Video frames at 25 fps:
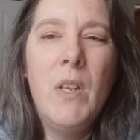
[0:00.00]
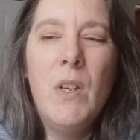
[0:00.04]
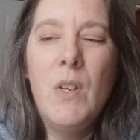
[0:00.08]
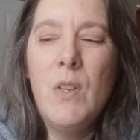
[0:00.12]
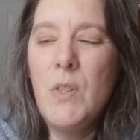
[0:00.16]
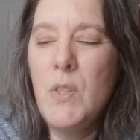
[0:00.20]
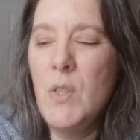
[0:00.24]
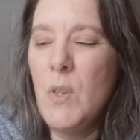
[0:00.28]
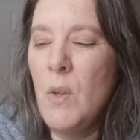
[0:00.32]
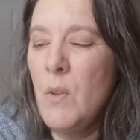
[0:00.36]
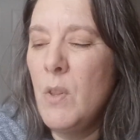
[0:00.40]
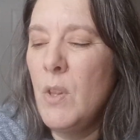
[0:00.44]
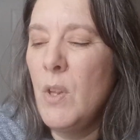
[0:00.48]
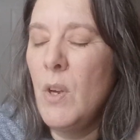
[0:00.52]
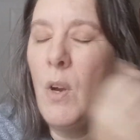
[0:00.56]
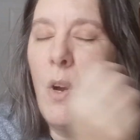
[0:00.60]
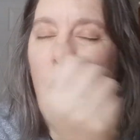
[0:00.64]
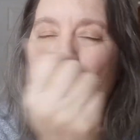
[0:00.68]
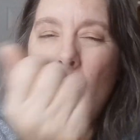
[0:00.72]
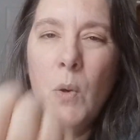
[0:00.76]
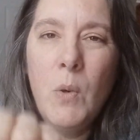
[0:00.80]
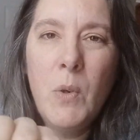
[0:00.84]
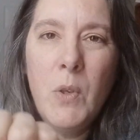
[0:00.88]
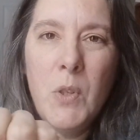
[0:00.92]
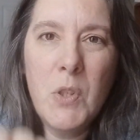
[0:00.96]
So the
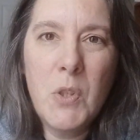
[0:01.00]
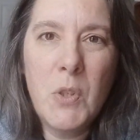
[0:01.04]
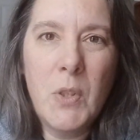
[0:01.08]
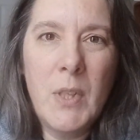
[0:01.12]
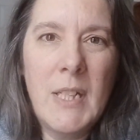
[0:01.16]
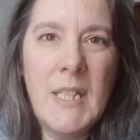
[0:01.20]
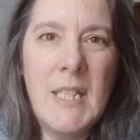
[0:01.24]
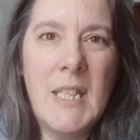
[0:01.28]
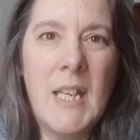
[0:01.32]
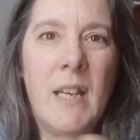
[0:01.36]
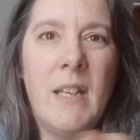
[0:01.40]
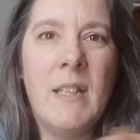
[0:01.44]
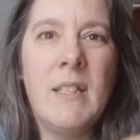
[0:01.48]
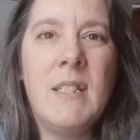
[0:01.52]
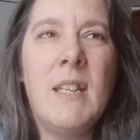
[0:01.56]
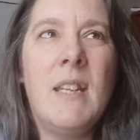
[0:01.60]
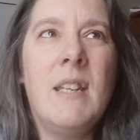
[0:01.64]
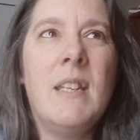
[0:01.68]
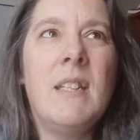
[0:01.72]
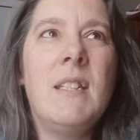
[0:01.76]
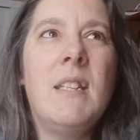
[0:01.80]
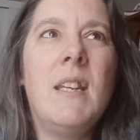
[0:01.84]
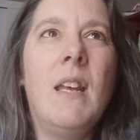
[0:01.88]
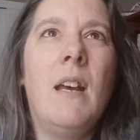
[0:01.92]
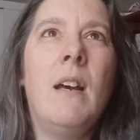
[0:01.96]
oak tree tells
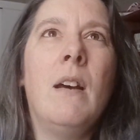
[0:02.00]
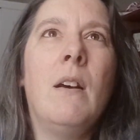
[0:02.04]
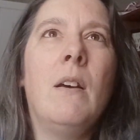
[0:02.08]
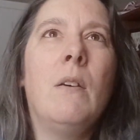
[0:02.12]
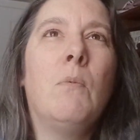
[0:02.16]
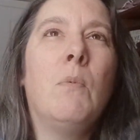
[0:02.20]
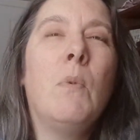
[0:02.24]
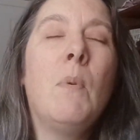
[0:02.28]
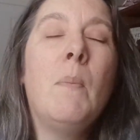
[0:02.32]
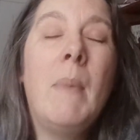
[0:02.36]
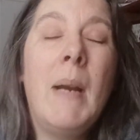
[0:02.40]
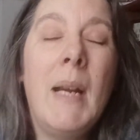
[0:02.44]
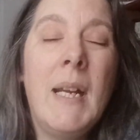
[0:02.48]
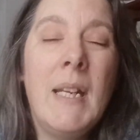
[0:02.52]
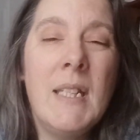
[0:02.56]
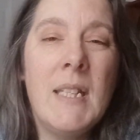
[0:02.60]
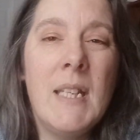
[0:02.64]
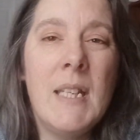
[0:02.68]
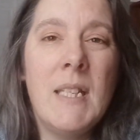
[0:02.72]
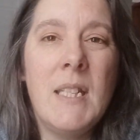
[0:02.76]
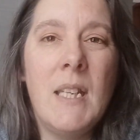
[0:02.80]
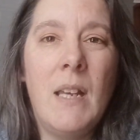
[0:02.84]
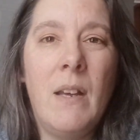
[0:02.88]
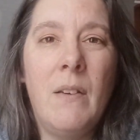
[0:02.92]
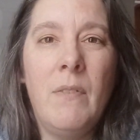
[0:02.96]
us, reminds
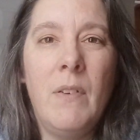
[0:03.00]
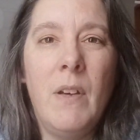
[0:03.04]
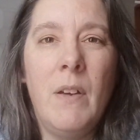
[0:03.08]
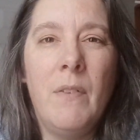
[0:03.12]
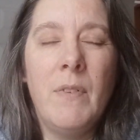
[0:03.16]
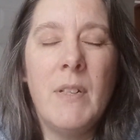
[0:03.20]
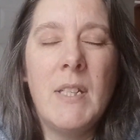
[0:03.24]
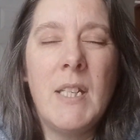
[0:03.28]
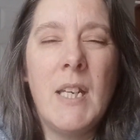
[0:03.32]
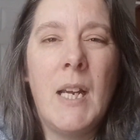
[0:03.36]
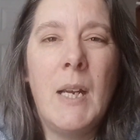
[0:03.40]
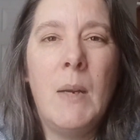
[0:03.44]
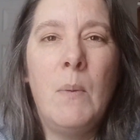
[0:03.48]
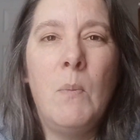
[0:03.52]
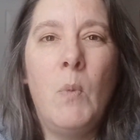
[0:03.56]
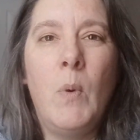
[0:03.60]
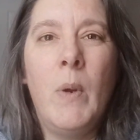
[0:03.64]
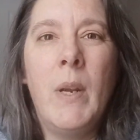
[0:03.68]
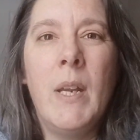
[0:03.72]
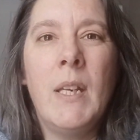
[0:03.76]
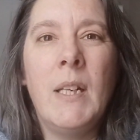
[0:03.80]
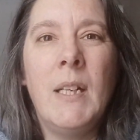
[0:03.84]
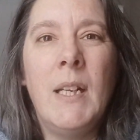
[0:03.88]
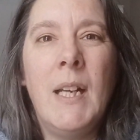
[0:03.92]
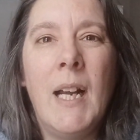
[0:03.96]
us of a time
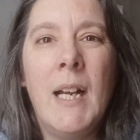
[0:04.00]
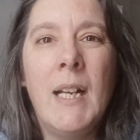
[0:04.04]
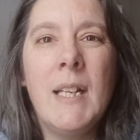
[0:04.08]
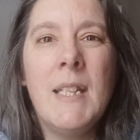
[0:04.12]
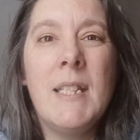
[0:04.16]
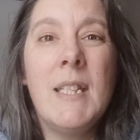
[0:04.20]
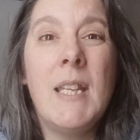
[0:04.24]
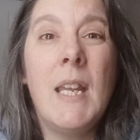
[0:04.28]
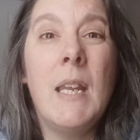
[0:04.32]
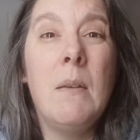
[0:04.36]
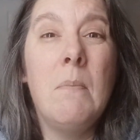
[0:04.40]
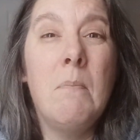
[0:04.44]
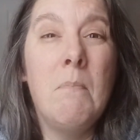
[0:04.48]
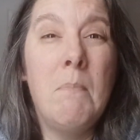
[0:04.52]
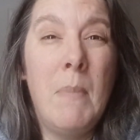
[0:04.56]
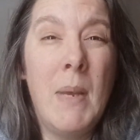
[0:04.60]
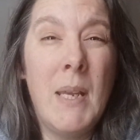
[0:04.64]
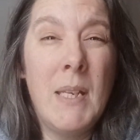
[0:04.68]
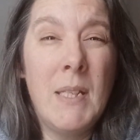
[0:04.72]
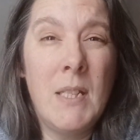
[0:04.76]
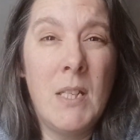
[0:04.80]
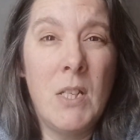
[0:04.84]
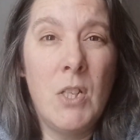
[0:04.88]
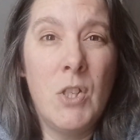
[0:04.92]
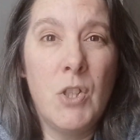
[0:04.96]
when God sent
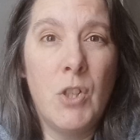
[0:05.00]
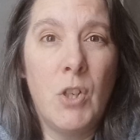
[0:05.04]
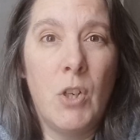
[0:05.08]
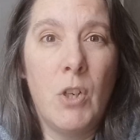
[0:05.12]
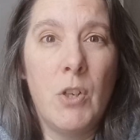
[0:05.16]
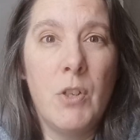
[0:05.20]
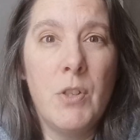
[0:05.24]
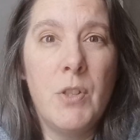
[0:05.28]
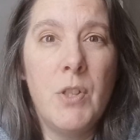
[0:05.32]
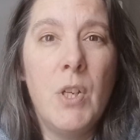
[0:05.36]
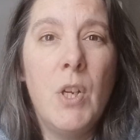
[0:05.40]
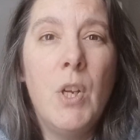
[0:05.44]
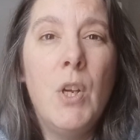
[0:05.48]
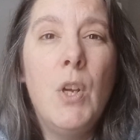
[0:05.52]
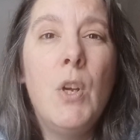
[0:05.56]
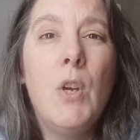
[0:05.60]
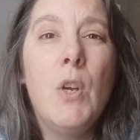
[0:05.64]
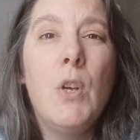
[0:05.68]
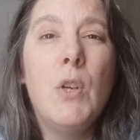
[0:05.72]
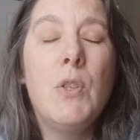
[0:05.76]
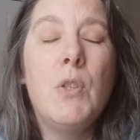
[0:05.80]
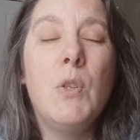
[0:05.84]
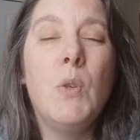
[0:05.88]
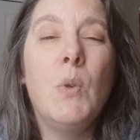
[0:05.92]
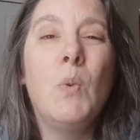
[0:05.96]
messengers
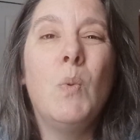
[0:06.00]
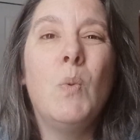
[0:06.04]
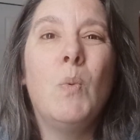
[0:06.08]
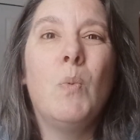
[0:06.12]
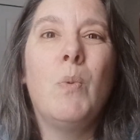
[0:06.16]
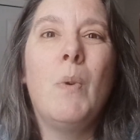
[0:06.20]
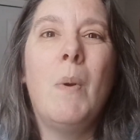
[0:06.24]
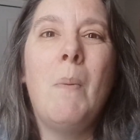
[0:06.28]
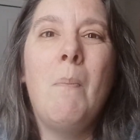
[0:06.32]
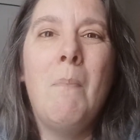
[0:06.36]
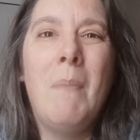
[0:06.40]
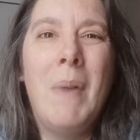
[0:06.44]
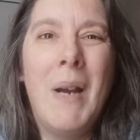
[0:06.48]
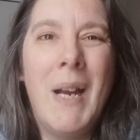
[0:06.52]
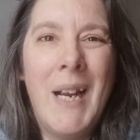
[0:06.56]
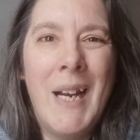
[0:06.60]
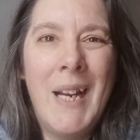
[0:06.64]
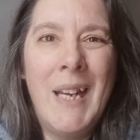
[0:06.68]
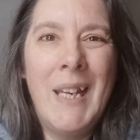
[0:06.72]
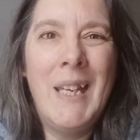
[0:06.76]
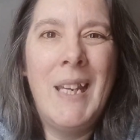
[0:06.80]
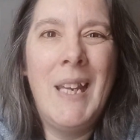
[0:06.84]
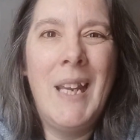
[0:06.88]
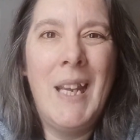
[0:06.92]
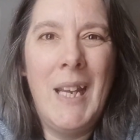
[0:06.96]
to
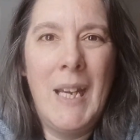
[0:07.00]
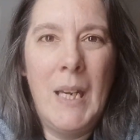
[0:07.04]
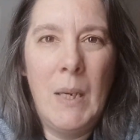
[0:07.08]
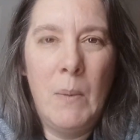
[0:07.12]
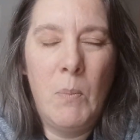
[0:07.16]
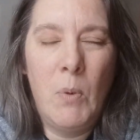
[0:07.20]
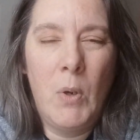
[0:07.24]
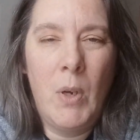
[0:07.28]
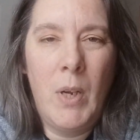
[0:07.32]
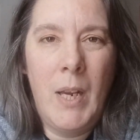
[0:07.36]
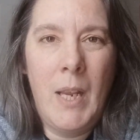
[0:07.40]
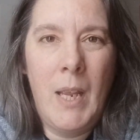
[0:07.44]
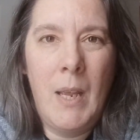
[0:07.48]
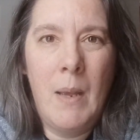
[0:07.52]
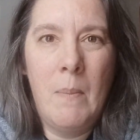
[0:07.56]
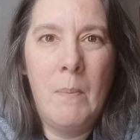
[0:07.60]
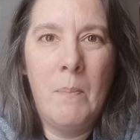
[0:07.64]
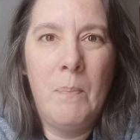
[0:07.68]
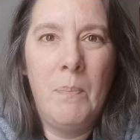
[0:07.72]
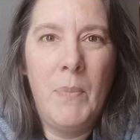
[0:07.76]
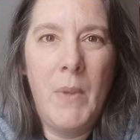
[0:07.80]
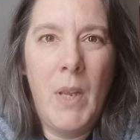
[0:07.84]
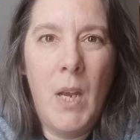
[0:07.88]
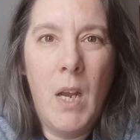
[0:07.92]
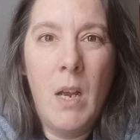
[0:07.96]
remind
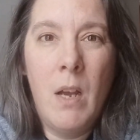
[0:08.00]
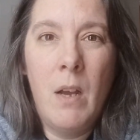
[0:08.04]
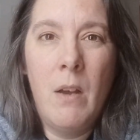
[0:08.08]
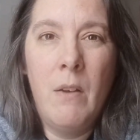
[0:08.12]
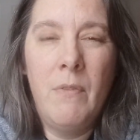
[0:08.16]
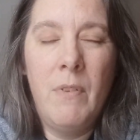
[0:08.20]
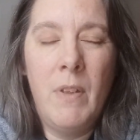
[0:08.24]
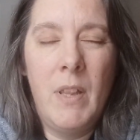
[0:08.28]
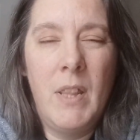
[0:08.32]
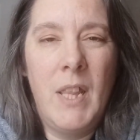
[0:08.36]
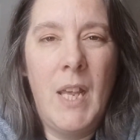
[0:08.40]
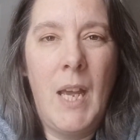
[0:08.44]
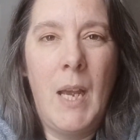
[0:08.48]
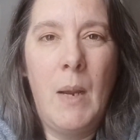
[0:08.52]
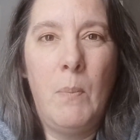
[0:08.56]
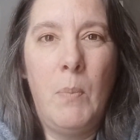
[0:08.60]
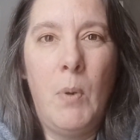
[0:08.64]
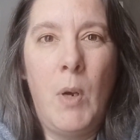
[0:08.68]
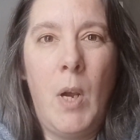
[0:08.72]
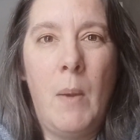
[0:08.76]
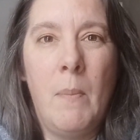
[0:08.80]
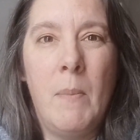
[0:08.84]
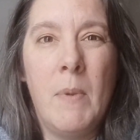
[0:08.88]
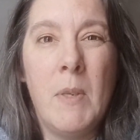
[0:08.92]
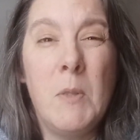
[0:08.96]
Abraham of that
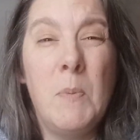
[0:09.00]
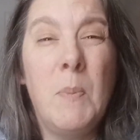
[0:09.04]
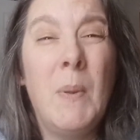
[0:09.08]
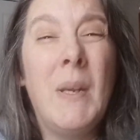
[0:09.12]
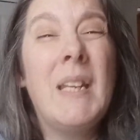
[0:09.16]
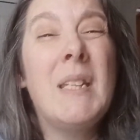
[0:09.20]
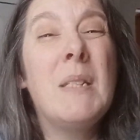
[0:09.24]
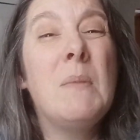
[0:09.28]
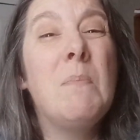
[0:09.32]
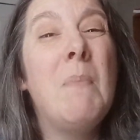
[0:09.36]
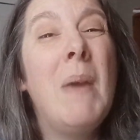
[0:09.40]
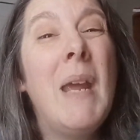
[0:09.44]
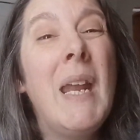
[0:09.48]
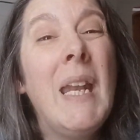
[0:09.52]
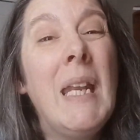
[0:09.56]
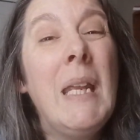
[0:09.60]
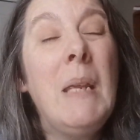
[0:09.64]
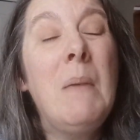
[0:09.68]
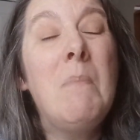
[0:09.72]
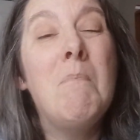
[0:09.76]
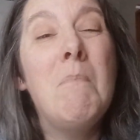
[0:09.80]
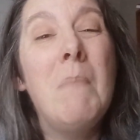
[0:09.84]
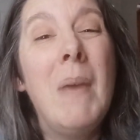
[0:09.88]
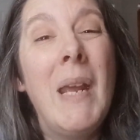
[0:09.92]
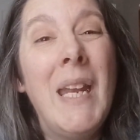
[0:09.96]
promise, because many,
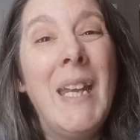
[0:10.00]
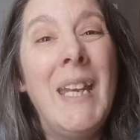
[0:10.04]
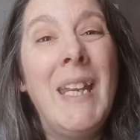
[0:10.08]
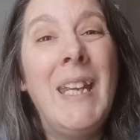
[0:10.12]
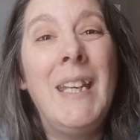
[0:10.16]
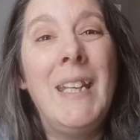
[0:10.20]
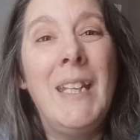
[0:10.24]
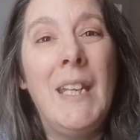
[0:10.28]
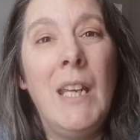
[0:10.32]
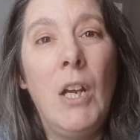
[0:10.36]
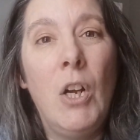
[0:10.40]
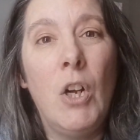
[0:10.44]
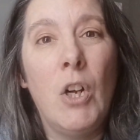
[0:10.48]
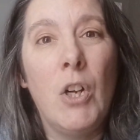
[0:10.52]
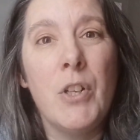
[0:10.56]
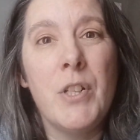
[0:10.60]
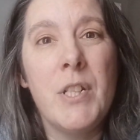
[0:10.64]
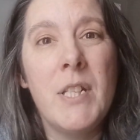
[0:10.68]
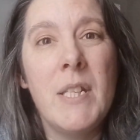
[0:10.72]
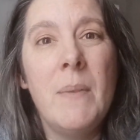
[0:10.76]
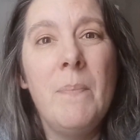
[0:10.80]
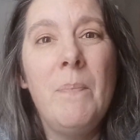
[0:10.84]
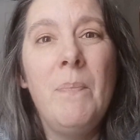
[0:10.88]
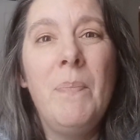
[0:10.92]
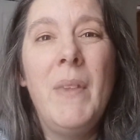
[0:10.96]
many
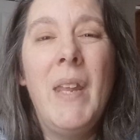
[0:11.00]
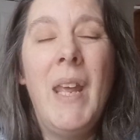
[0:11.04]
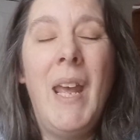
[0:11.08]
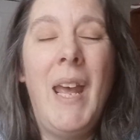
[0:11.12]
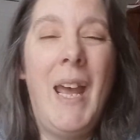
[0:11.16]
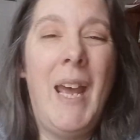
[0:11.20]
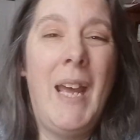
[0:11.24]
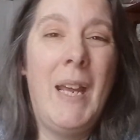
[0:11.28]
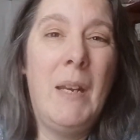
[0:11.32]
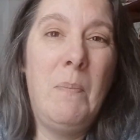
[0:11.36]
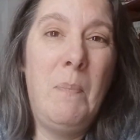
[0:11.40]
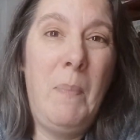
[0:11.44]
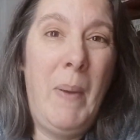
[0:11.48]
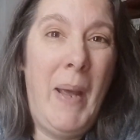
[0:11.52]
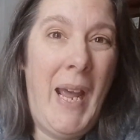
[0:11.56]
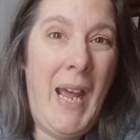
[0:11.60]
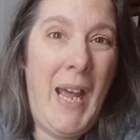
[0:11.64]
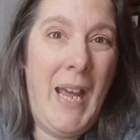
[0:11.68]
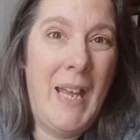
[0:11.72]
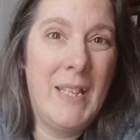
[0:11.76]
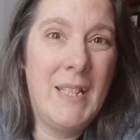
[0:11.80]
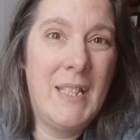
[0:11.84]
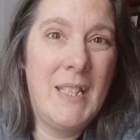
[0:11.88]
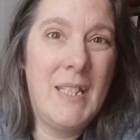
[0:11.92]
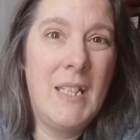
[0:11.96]
years had
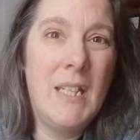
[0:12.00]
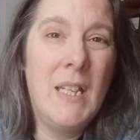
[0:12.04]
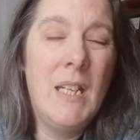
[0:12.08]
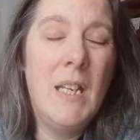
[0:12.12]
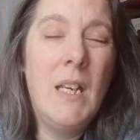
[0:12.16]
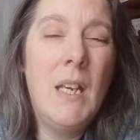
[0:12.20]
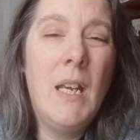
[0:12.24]
passed